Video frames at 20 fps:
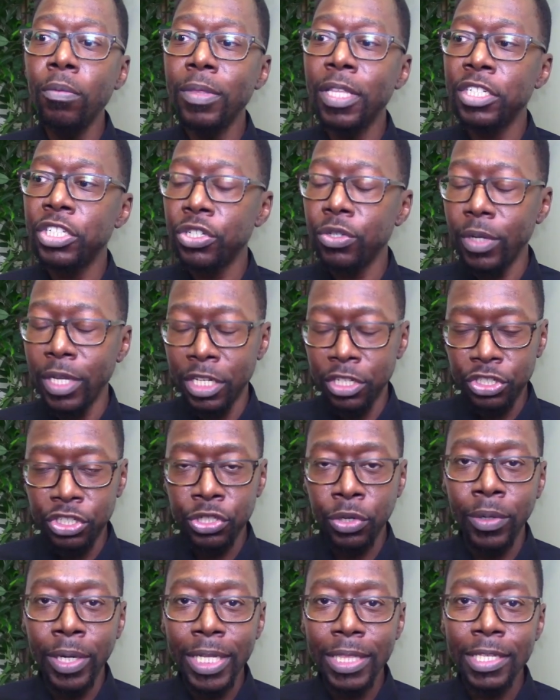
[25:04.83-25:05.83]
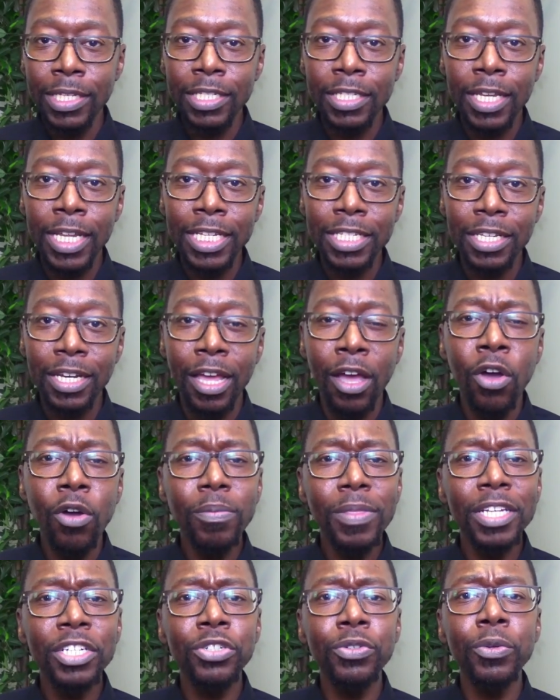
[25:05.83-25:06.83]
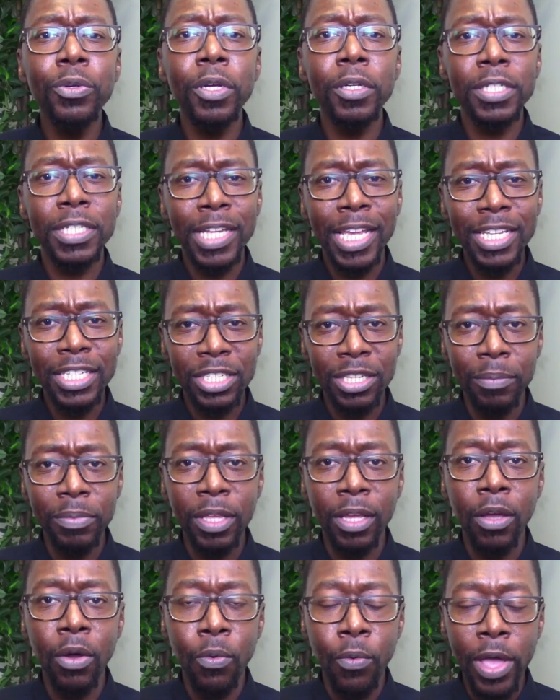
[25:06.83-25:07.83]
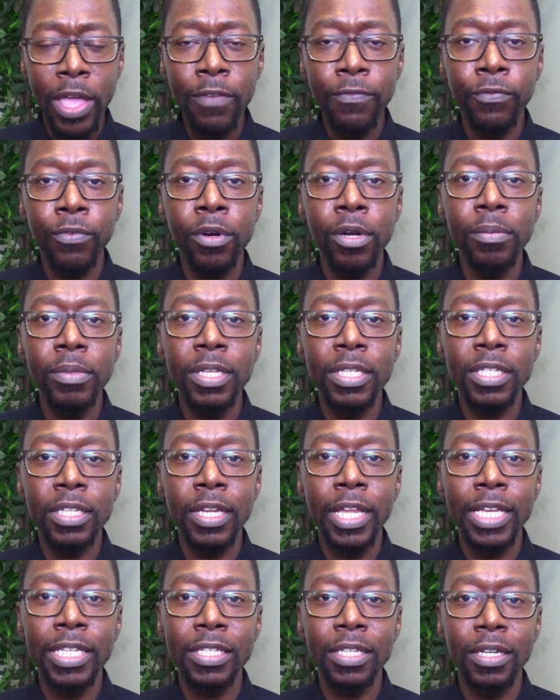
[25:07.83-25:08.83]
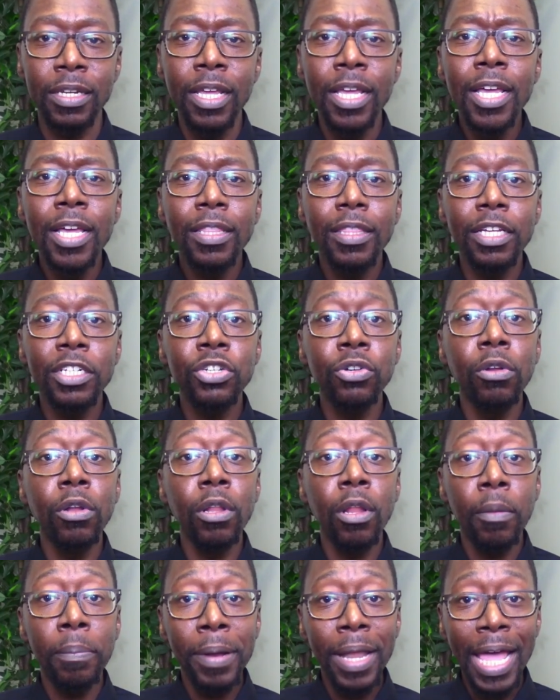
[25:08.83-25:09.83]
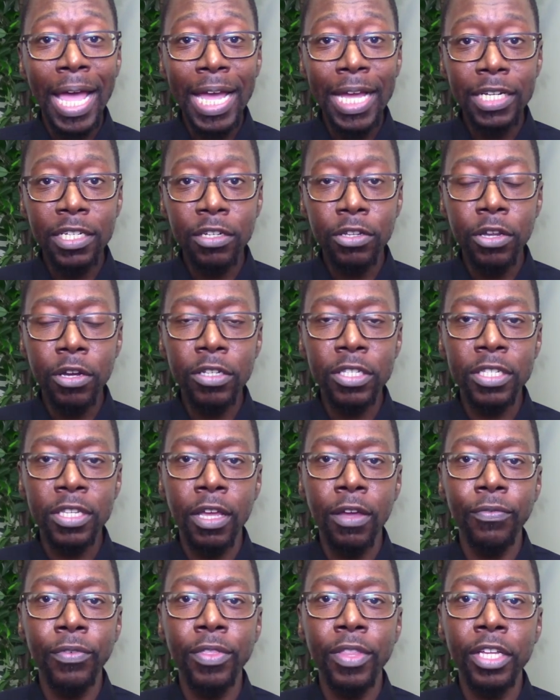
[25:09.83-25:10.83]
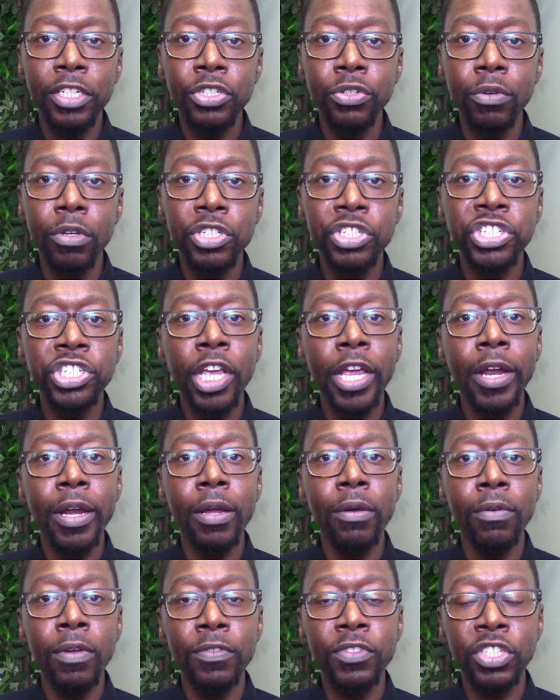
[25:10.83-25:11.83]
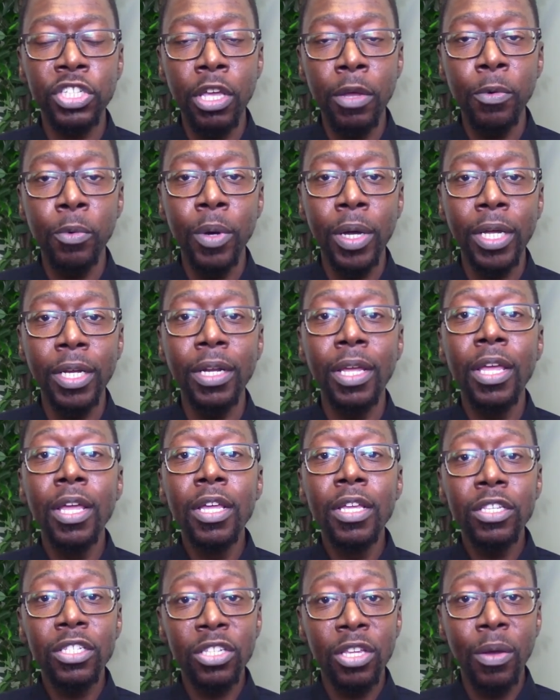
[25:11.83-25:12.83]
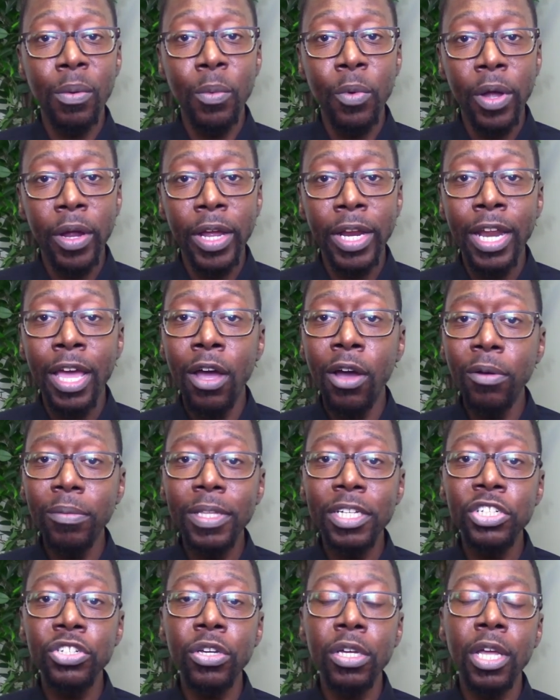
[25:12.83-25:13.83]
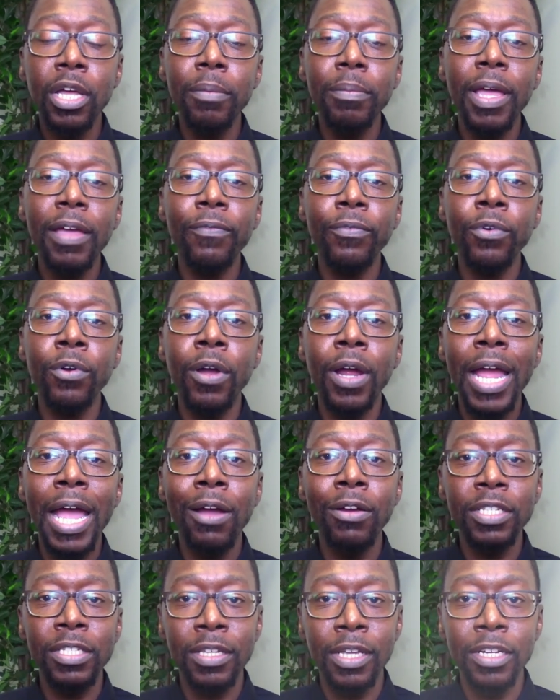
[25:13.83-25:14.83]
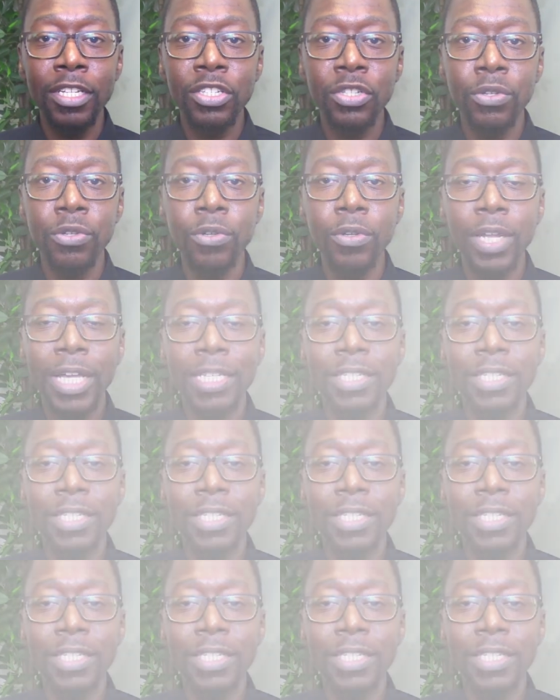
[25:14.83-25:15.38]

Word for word: hope that you enjoyed this lesson. I hope that you will take something away from this lesson, that you will apply it to yourself, and that you will share it with someone somewhere. And I hope that you'll come back for our Sunday School